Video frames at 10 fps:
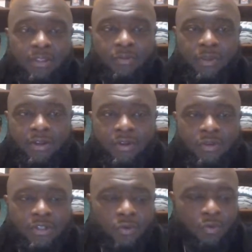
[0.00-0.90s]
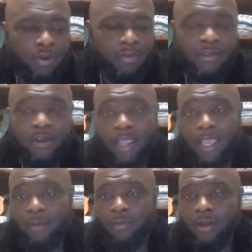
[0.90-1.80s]
We are doing some work there,
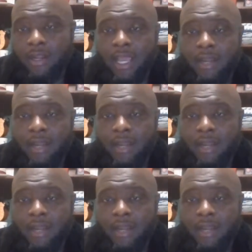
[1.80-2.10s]
and we're not